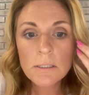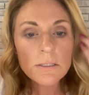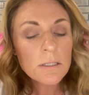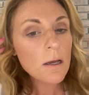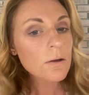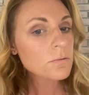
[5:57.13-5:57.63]

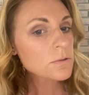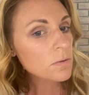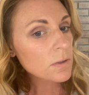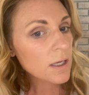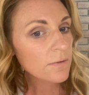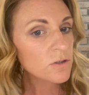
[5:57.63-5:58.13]
so. So
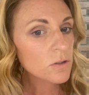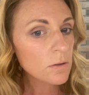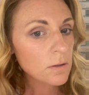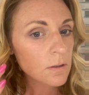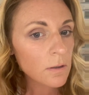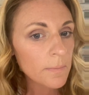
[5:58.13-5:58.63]
it gives you a
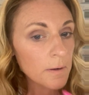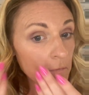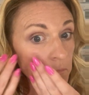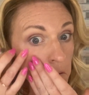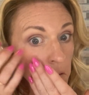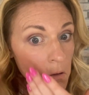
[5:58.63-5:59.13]
little bit of,
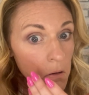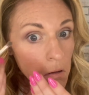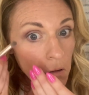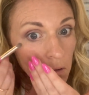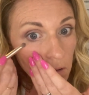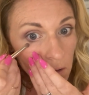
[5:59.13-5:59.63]

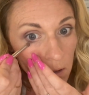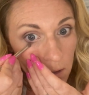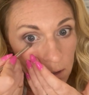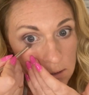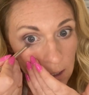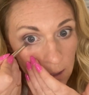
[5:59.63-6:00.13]

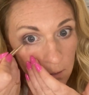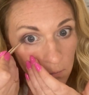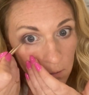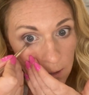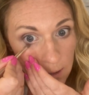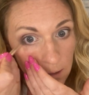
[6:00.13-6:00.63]
'cause I don't
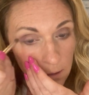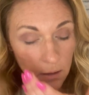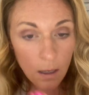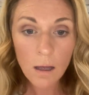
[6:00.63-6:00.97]
like